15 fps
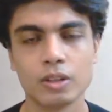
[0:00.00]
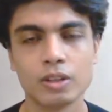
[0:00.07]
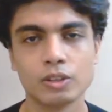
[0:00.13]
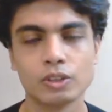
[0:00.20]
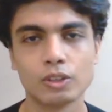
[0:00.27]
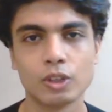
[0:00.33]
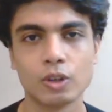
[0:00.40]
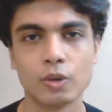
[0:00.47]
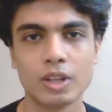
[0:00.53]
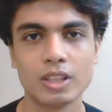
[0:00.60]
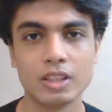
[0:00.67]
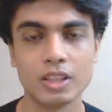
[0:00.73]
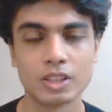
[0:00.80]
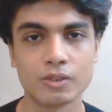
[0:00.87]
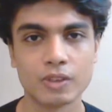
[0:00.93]
So in
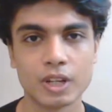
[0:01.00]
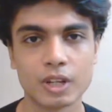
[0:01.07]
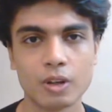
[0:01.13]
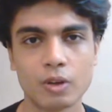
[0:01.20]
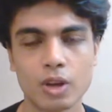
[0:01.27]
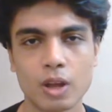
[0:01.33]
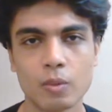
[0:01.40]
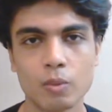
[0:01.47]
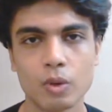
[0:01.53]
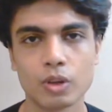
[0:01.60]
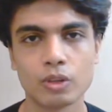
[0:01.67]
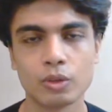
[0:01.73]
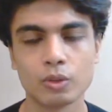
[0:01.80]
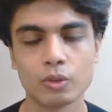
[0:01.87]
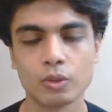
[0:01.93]
this video, I want
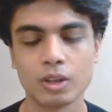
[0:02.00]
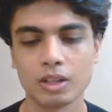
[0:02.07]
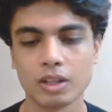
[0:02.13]
to